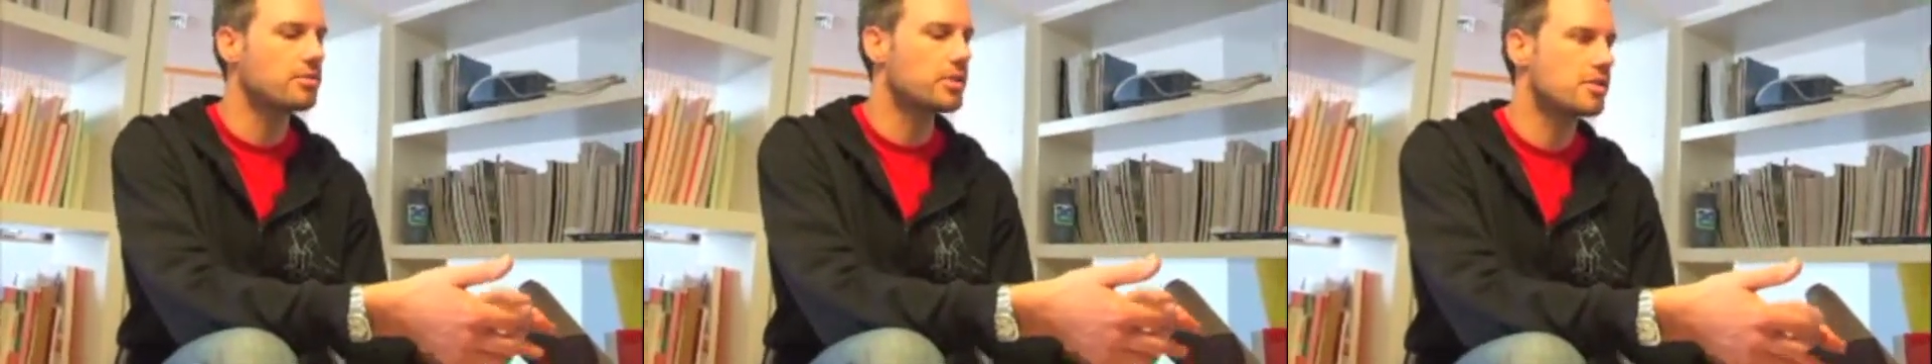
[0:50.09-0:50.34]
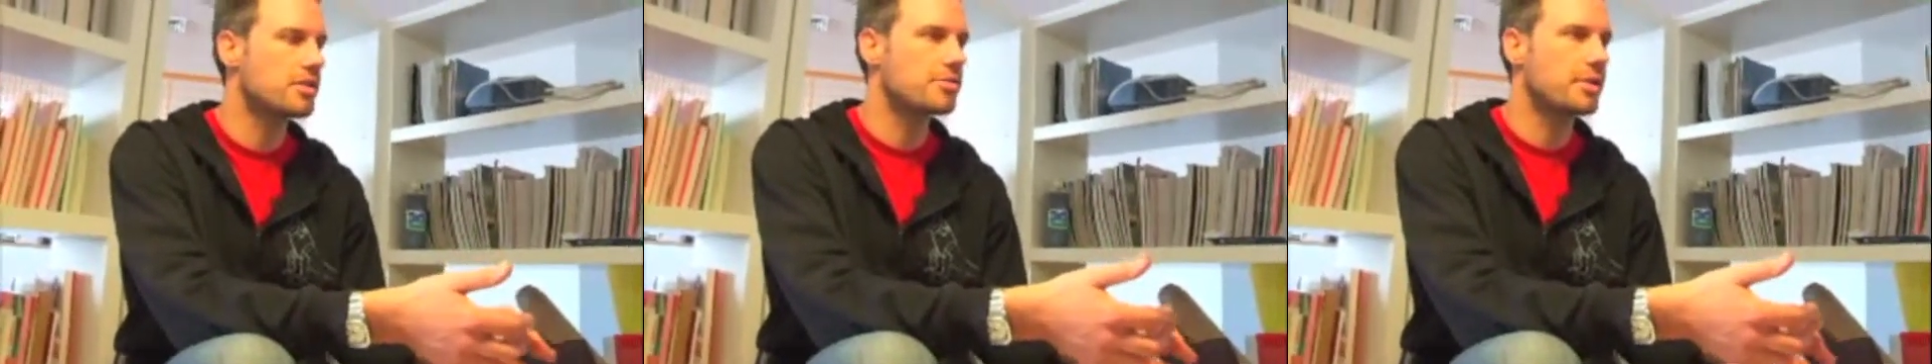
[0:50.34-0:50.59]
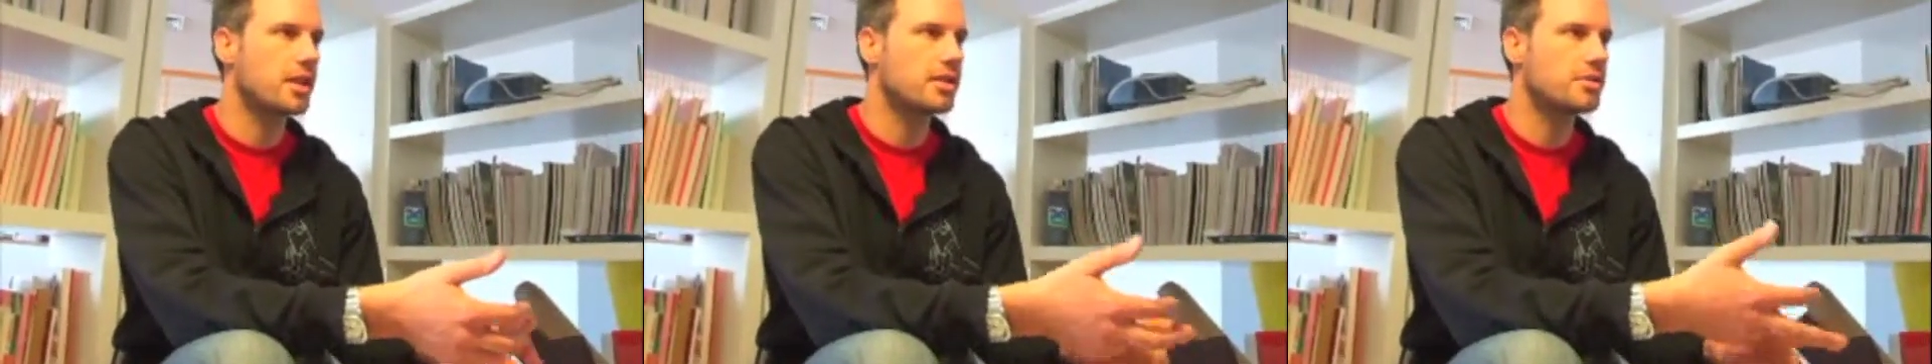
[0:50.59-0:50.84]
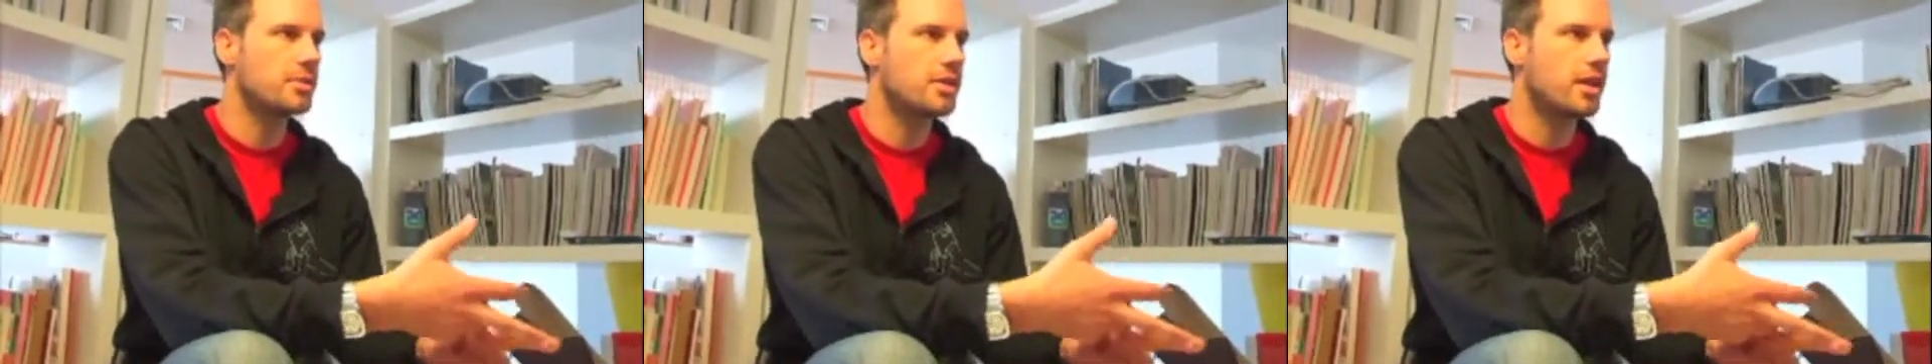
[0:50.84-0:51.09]
business
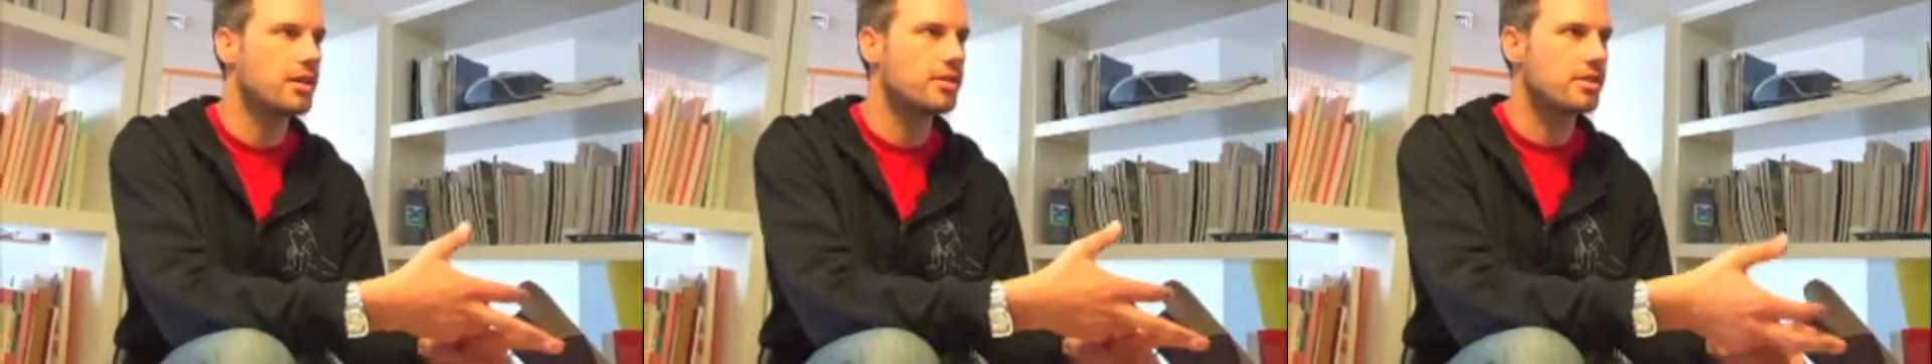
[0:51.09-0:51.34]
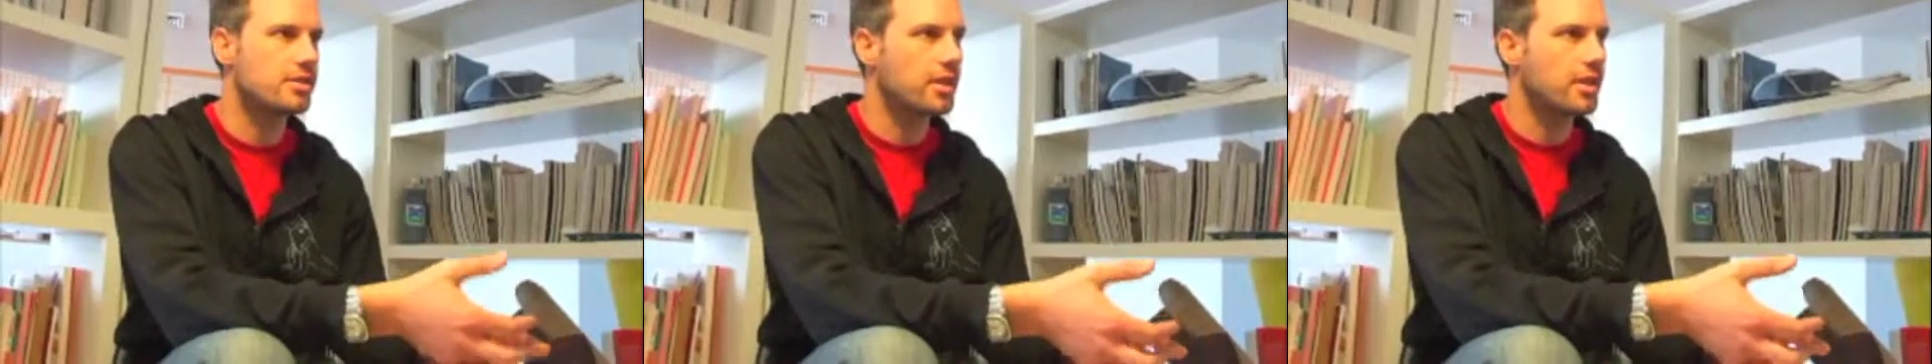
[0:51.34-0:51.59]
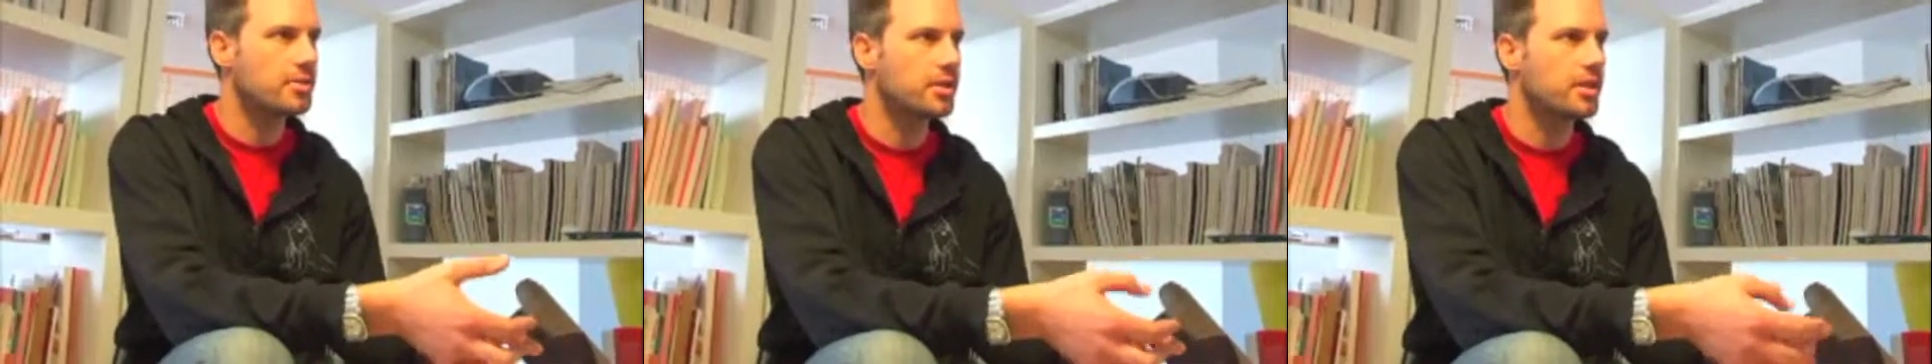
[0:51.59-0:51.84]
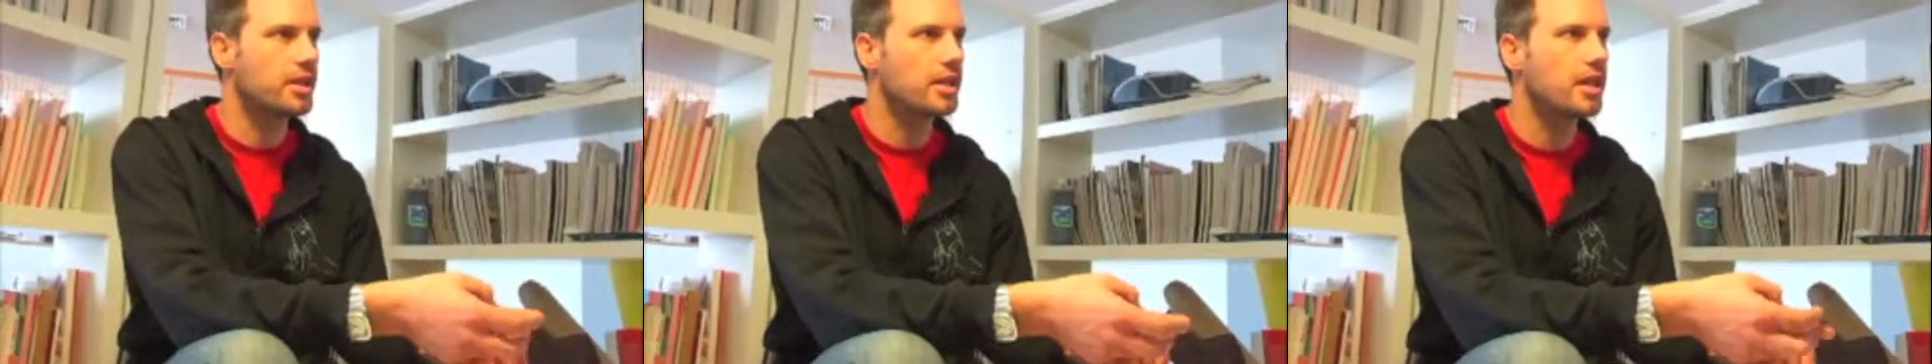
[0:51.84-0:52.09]
management and sustainability.